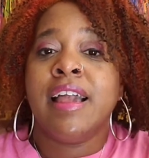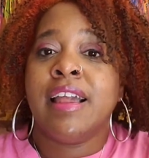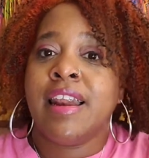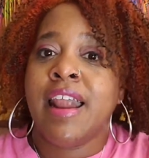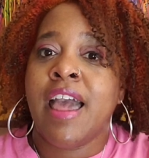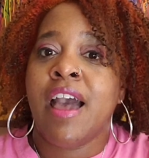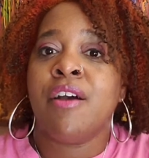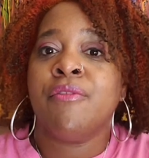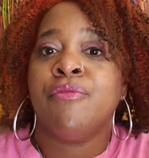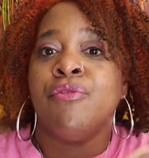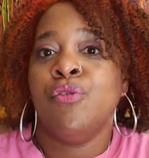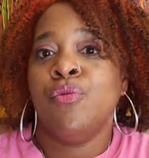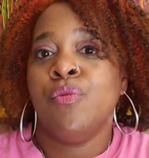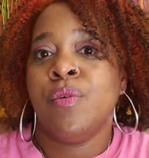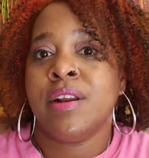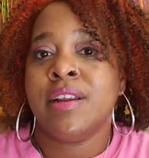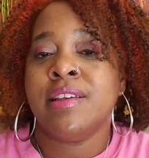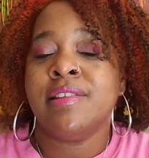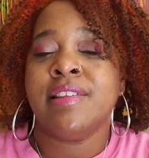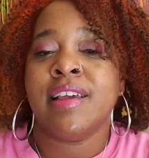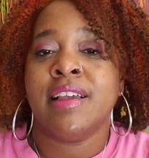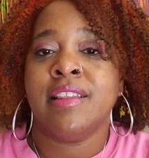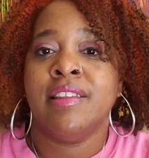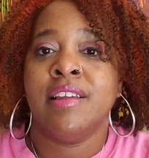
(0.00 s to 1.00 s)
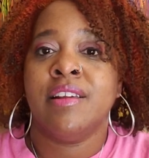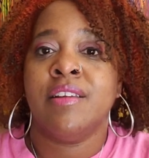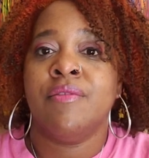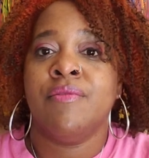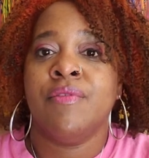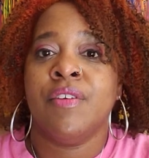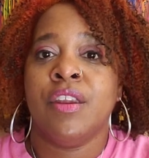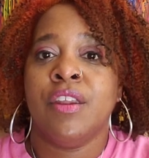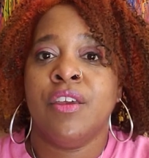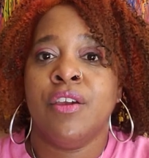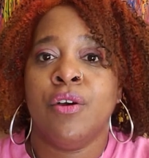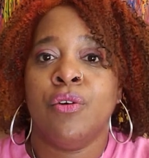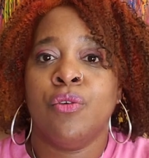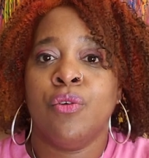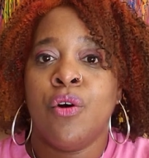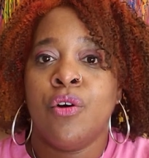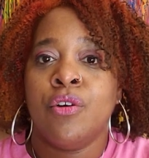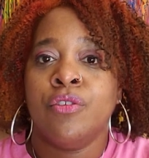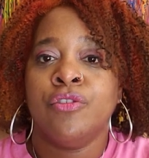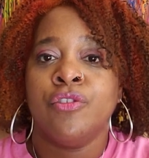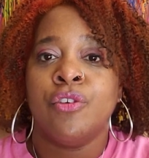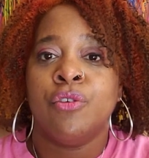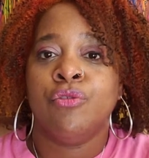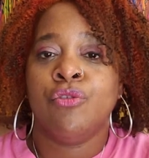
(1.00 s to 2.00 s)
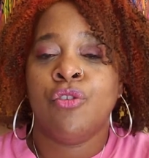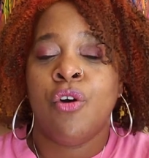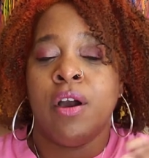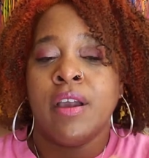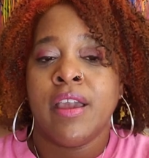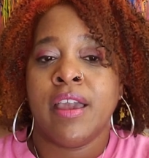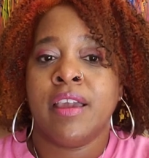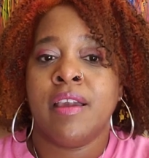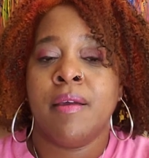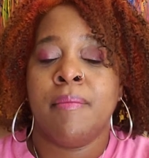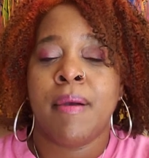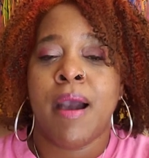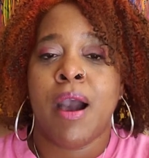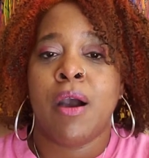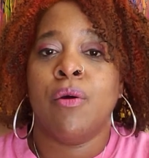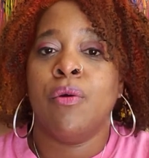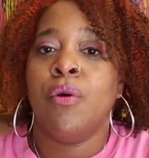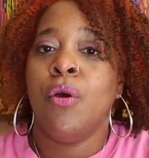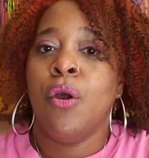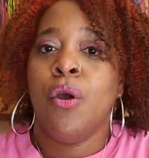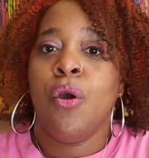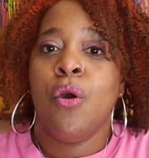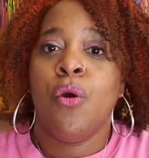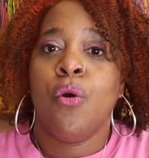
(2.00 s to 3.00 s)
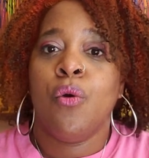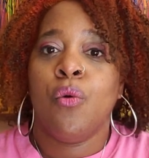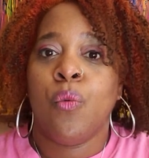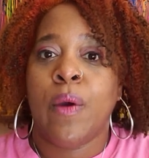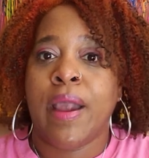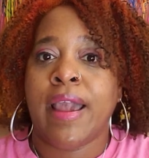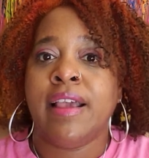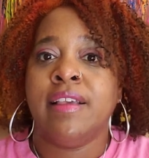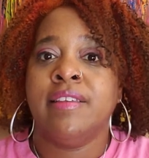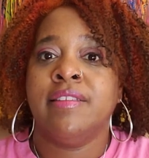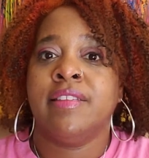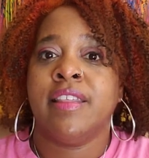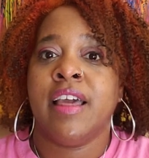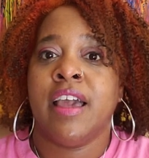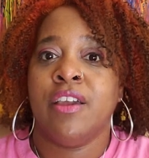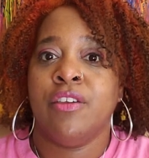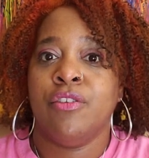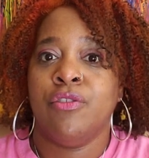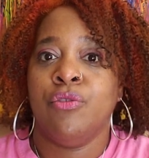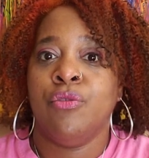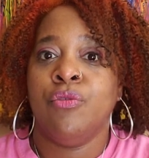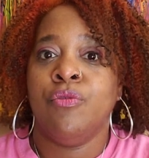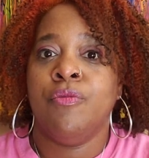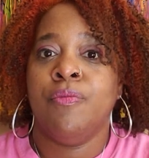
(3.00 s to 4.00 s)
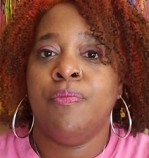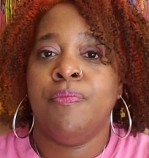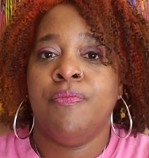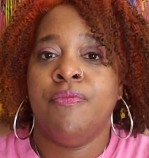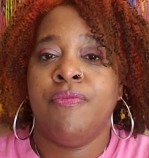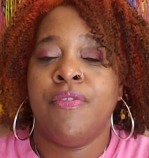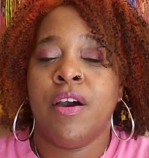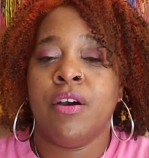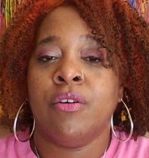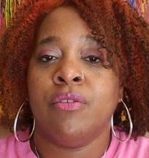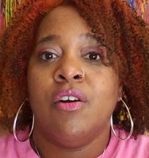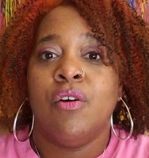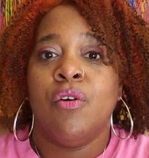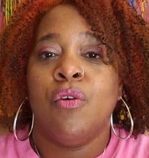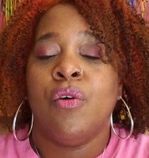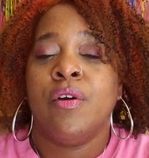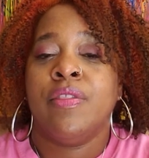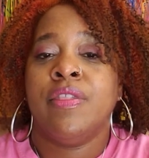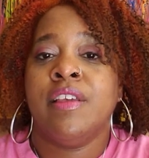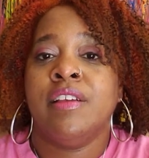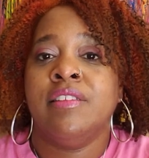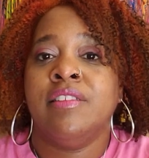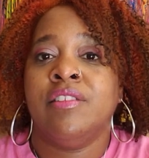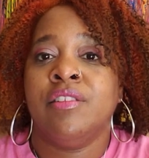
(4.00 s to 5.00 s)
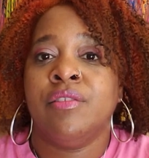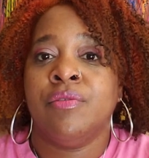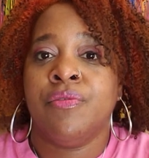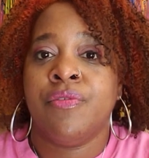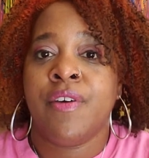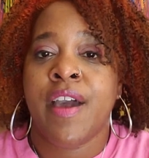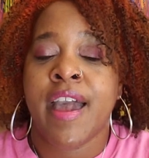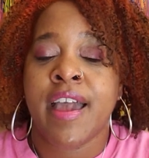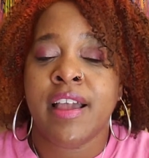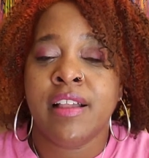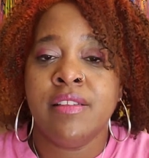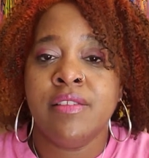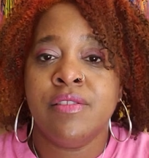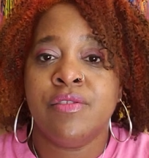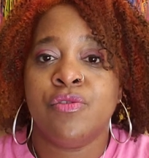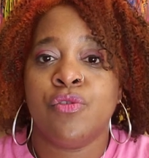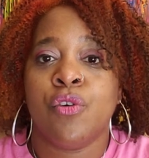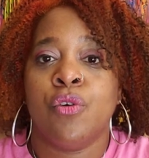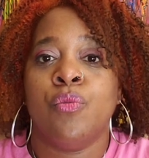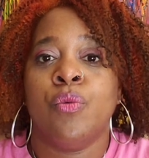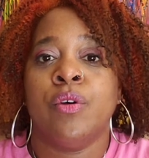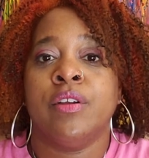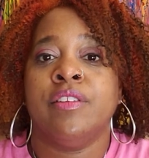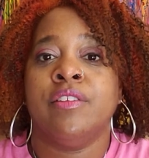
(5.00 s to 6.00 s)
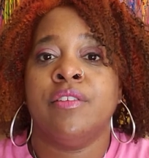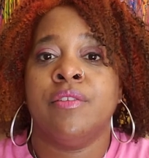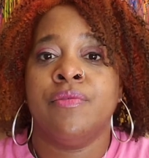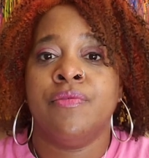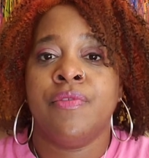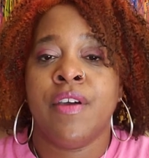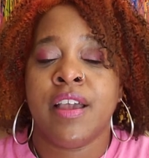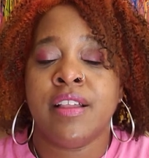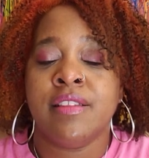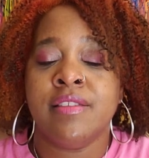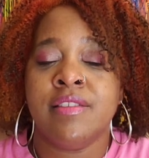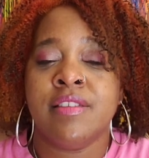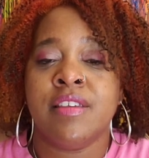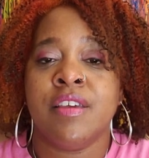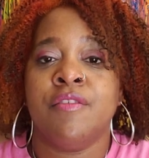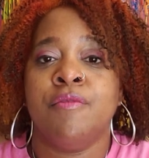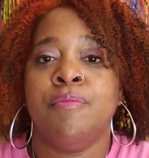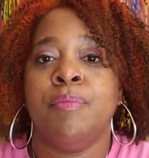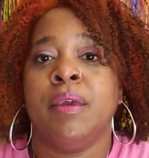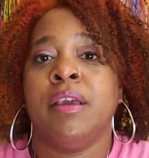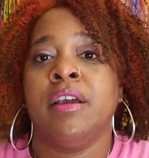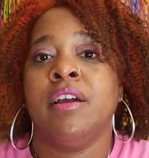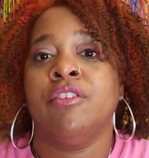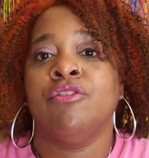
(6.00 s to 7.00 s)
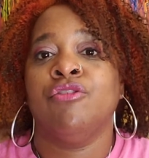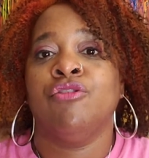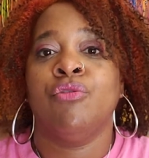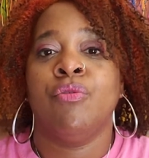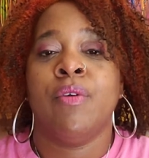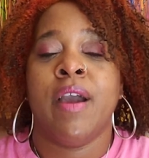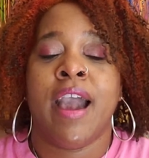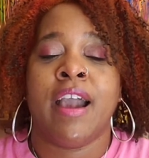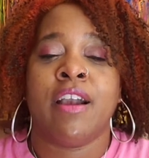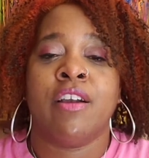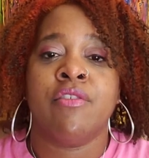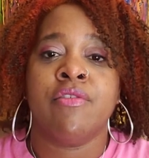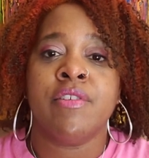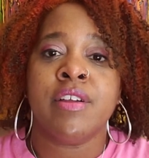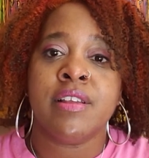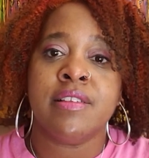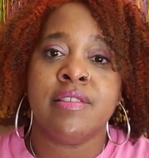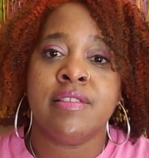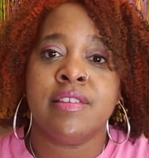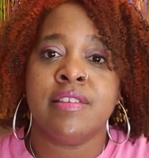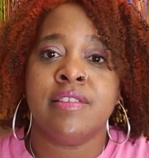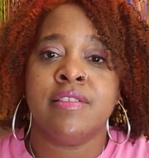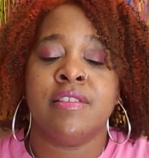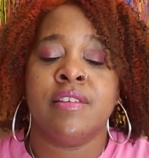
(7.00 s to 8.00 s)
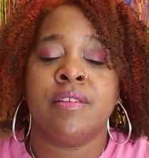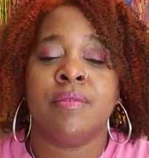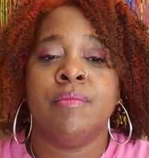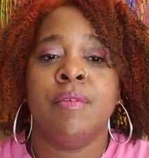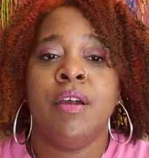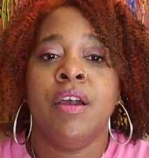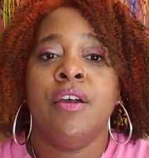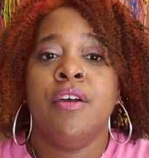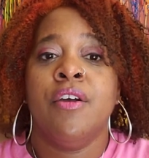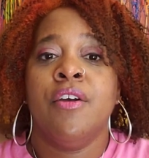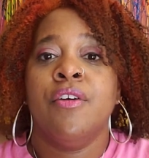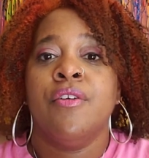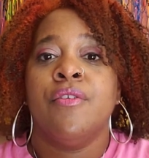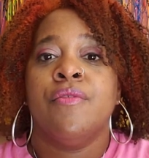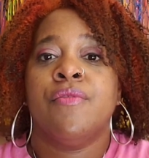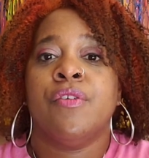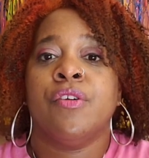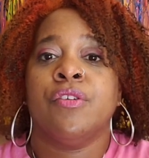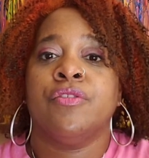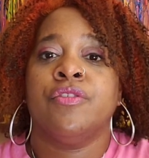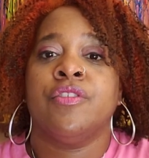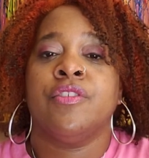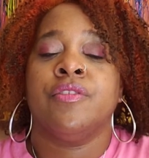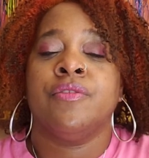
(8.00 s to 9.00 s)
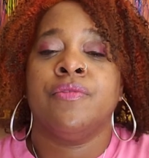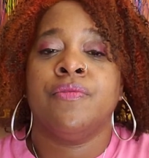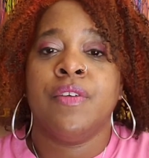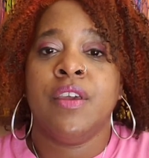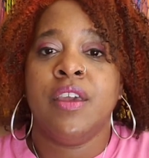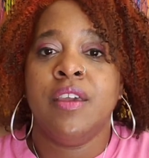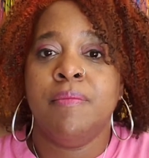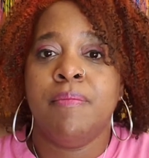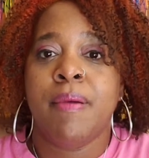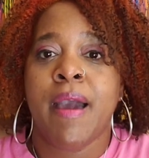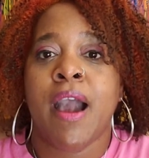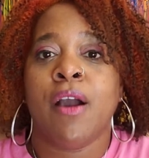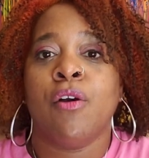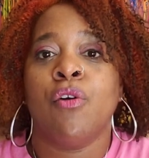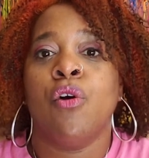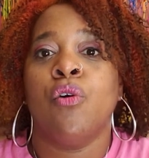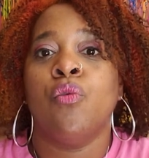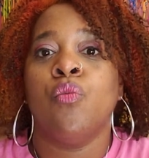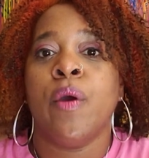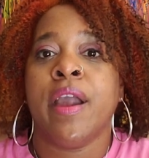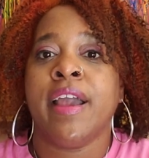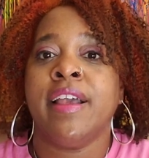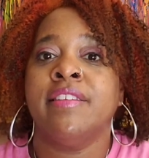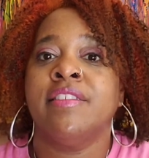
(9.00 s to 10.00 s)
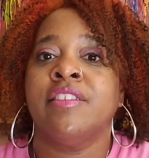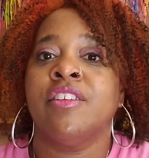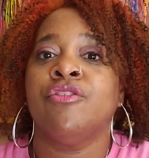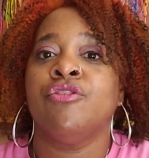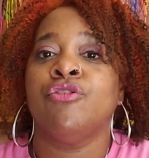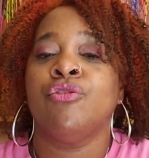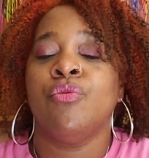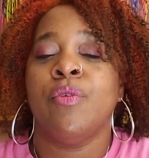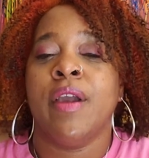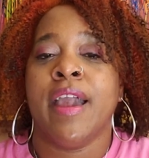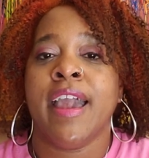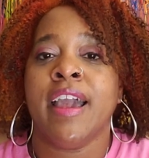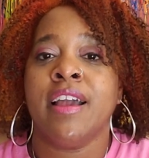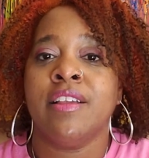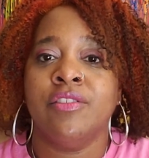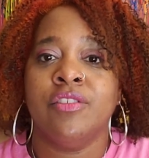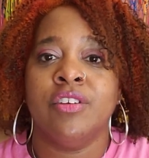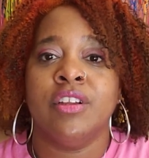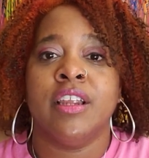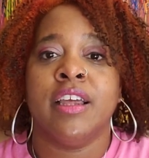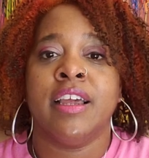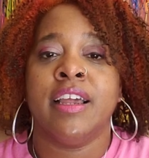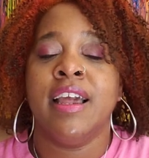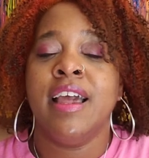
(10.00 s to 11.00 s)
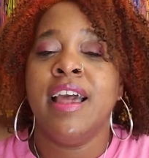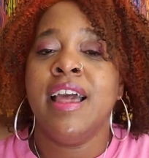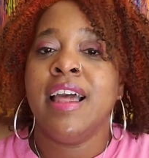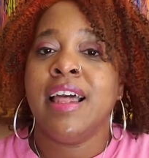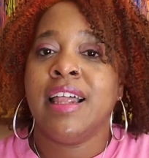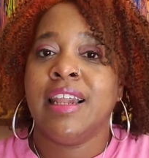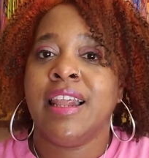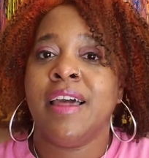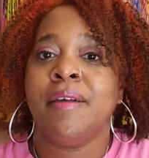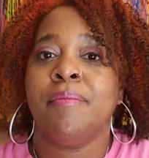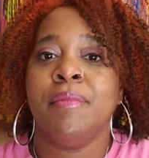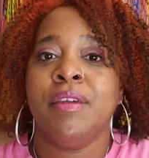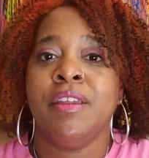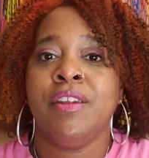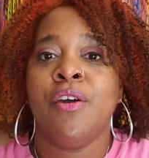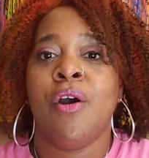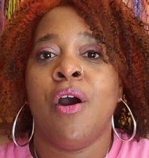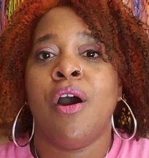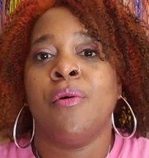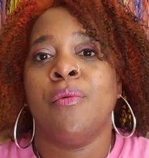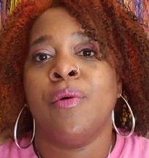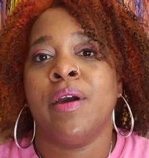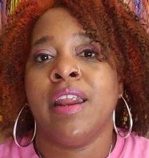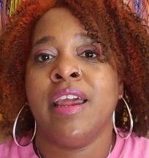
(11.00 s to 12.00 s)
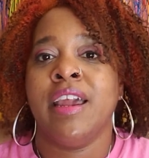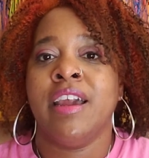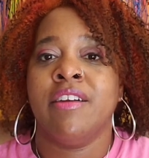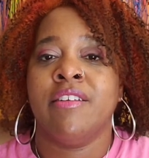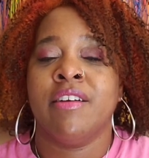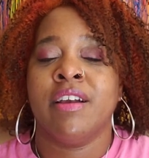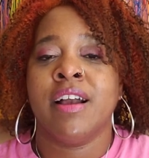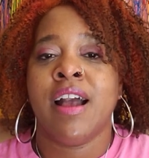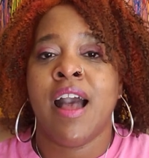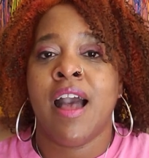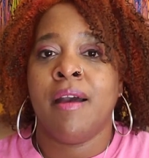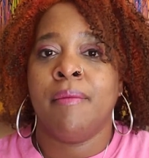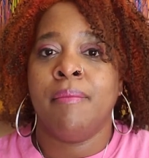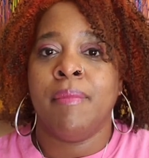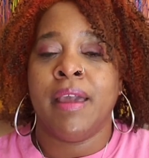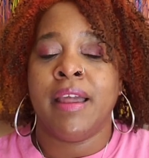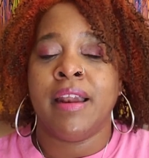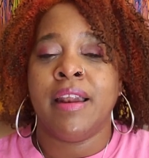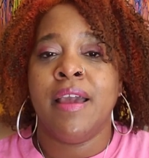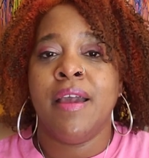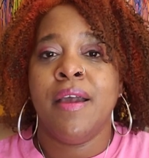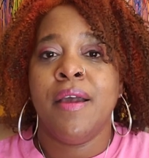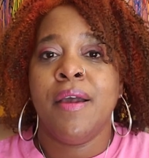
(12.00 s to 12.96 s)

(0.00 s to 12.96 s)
Now, if you want to send in a video also talking about ways that you felt on the defense or were defensive because you had criticism versus feedback or ways that you handle it, let me know. I want to hear a comment.